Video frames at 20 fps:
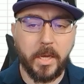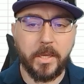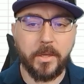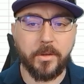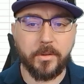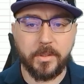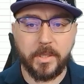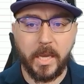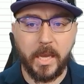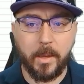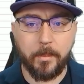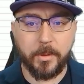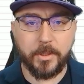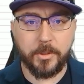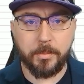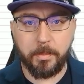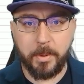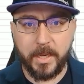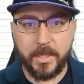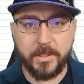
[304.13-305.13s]
your
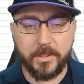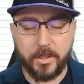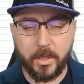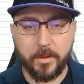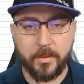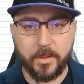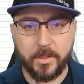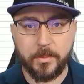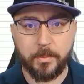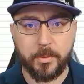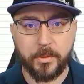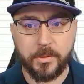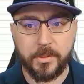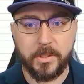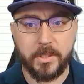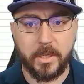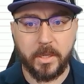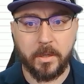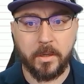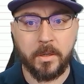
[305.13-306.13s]
damage based on this
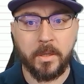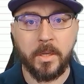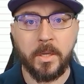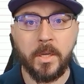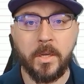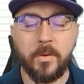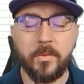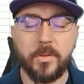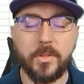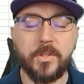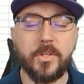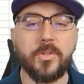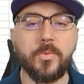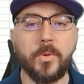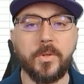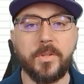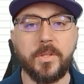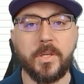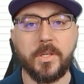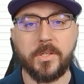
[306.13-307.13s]
percent. This is
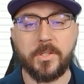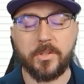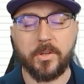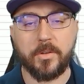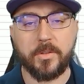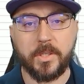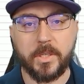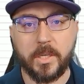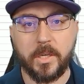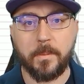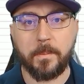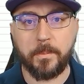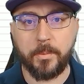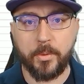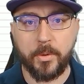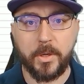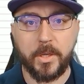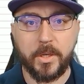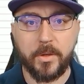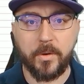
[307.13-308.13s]
where things start to get
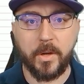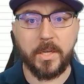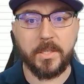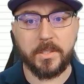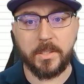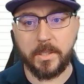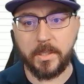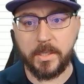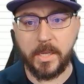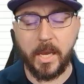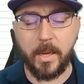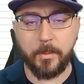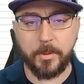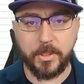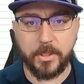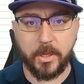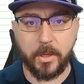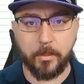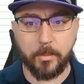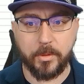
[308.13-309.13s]
pretty crazy in
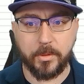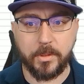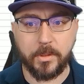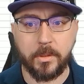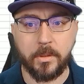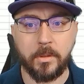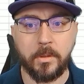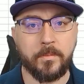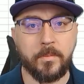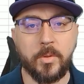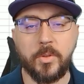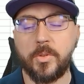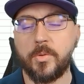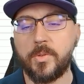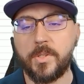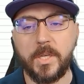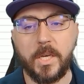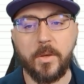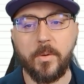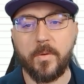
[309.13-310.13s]
damage numbers. So
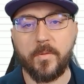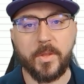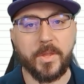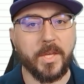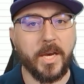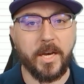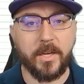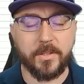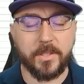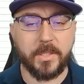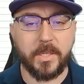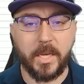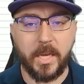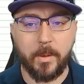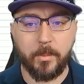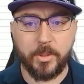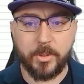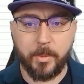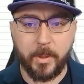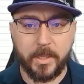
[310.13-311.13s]
say you have 1,000
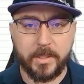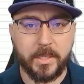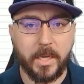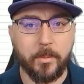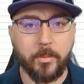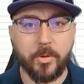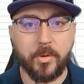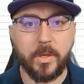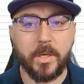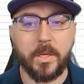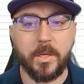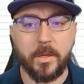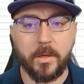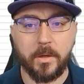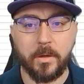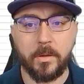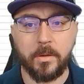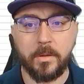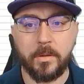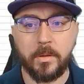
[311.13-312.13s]
damage by the time you get
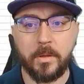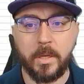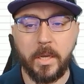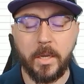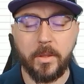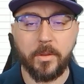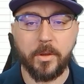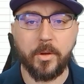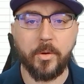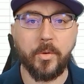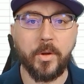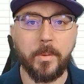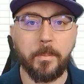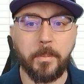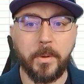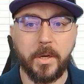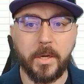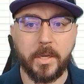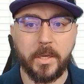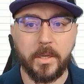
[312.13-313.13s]
here, and the crit
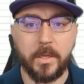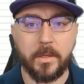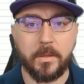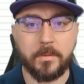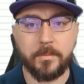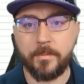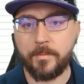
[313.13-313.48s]
bucket